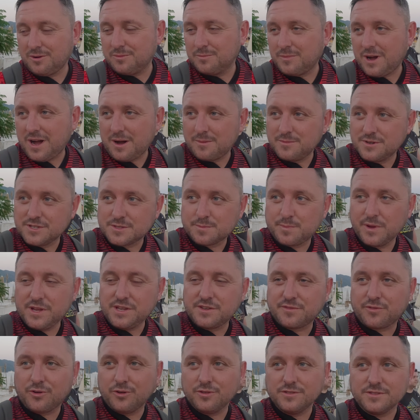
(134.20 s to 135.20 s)
down Marmaris
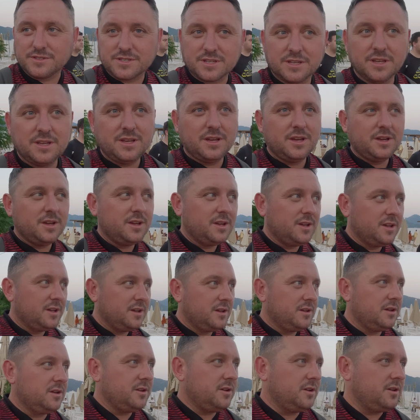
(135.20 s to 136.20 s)
beachfront,
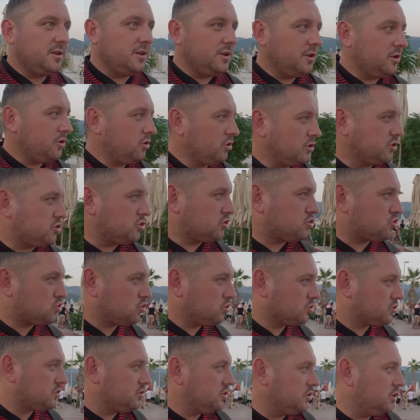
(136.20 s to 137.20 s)
you know, it just
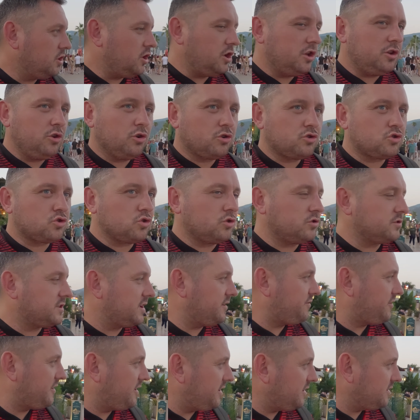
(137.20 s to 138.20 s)
so, it looks so
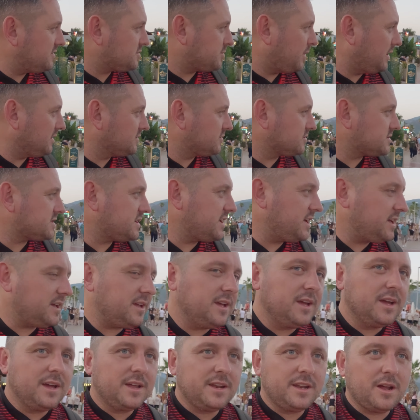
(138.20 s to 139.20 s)
different as well, doesn't it?
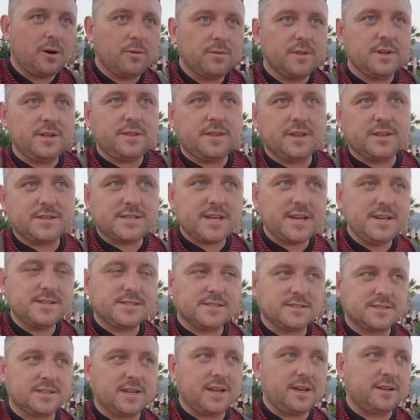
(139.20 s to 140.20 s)
Now that the
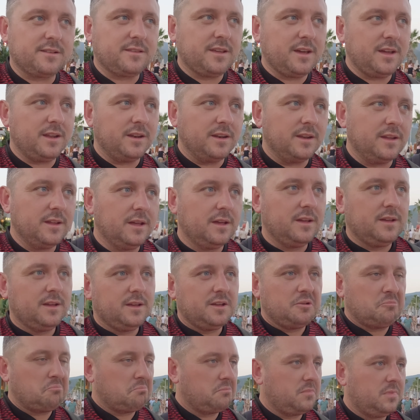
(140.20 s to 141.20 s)
season's kicked in,
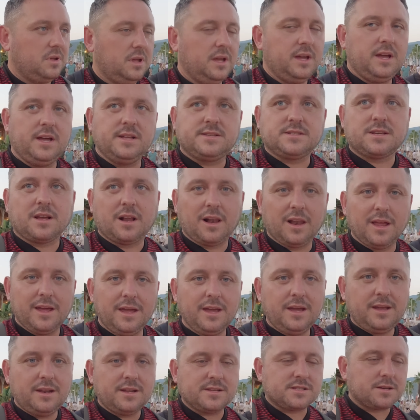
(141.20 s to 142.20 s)
it's
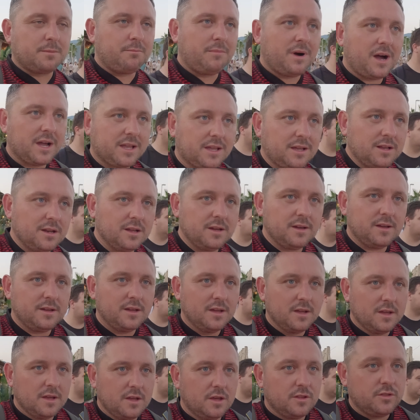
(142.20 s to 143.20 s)
clean, it's immaculate.
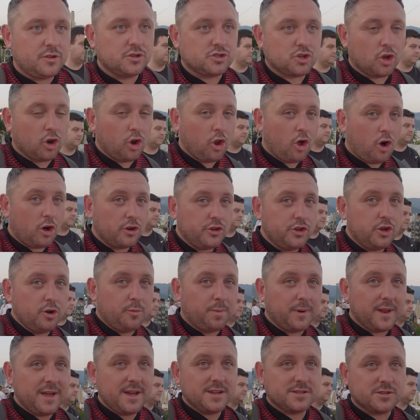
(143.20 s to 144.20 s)
There's a lot of
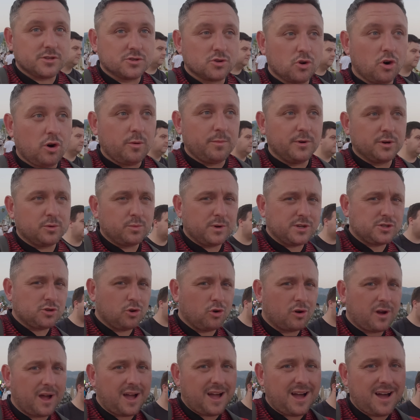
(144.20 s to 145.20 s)
new places open which
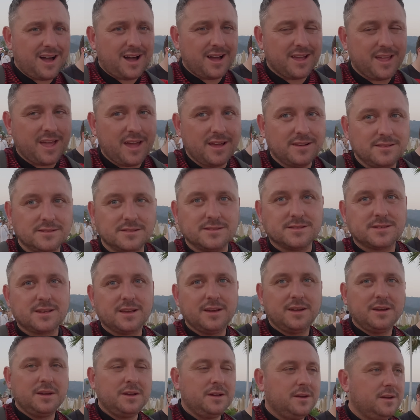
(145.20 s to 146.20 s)
look high end.
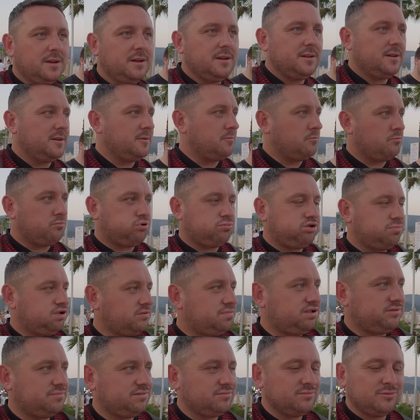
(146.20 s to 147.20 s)

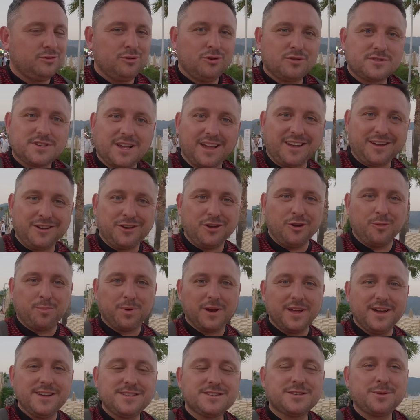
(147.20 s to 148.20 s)
Looks like a new
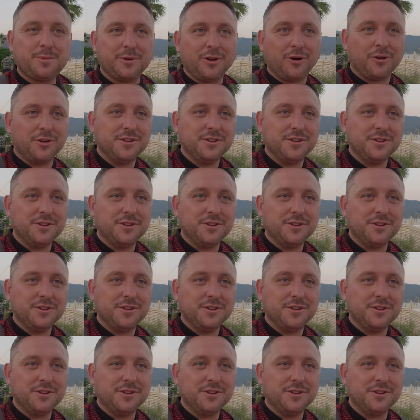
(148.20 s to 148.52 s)
place, to be